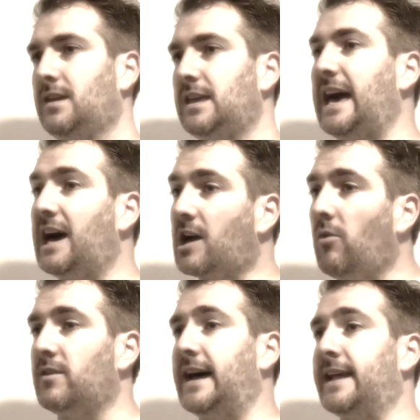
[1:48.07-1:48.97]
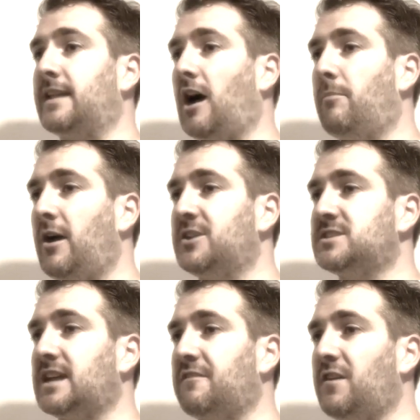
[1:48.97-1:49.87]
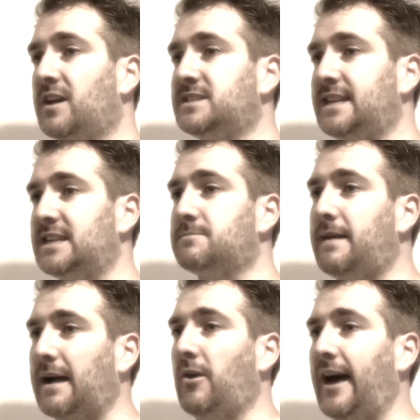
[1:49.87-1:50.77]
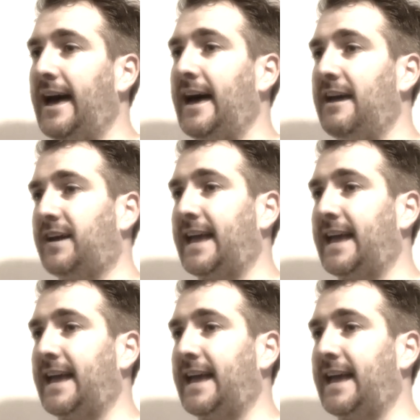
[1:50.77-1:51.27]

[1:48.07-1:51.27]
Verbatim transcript: Yeah, go on then. I'll purchase that 13-inch MacBook Air if I